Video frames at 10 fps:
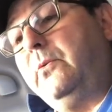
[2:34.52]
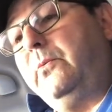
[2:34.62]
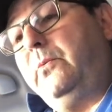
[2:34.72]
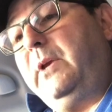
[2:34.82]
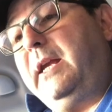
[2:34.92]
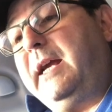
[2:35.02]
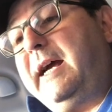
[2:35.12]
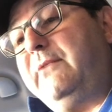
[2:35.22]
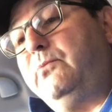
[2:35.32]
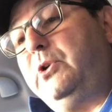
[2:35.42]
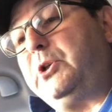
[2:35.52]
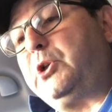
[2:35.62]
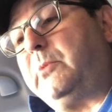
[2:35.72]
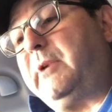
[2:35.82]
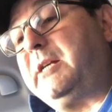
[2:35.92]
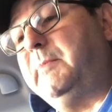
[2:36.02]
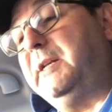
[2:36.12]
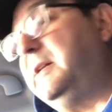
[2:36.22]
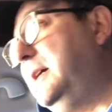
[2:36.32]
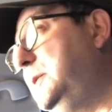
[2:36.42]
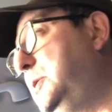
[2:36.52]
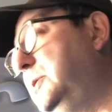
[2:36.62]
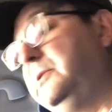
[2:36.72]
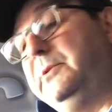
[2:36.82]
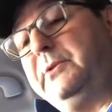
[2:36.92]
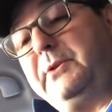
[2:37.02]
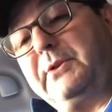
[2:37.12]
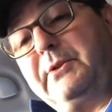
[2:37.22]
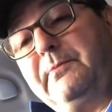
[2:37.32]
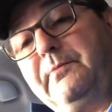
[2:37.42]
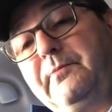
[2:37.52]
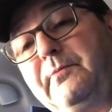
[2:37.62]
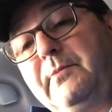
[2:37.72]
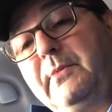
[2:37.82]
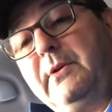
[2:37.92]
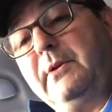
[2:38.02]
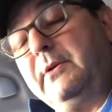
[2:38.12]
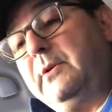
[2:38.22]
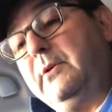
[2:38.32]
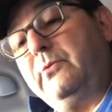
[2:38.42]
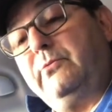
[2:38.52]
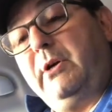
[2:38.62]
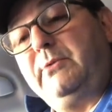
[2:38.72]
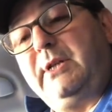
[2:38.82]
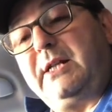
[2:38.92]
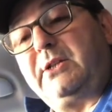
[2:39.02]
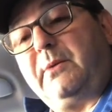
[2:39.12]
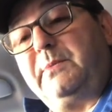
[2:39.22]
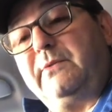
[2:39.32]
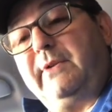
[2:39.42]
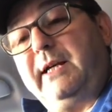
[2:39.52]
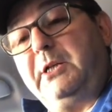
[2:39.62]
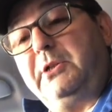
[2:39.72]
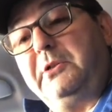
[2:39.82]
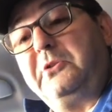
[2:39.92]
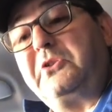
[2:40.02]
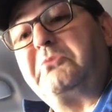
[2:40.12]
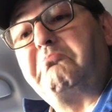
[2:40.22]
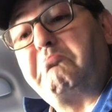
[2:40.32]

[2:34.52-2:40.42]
We have workshop recommendations, road test observations.